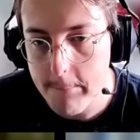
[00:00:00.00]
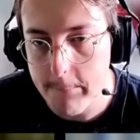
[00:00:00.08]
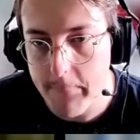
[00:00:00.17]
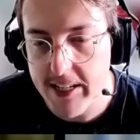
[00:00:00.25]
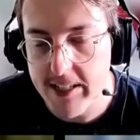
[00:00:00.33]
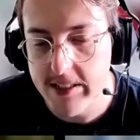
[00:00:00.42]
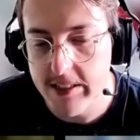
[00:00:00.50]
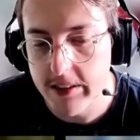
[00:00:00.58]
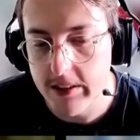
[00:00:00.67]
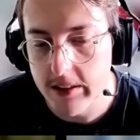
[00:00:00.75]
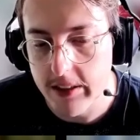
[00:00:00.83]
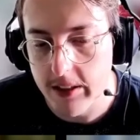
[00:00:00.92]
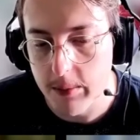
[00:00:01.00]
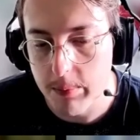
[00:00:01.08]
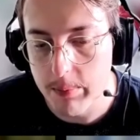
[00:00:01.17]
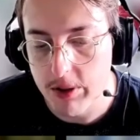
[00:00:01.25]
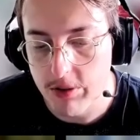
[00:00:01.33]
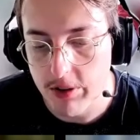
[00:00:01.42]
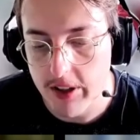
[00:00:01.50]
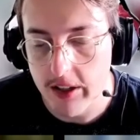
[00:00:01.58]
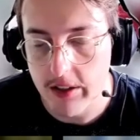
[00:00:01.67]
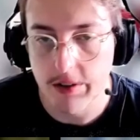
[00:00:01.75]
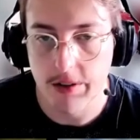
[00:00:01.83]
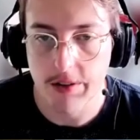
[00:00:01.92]
basically put
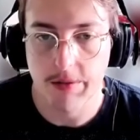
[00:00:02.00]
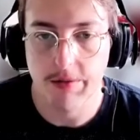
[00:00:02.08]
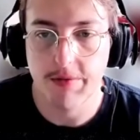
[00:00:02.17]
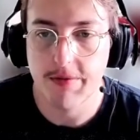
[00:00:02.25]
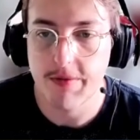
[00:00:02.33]
together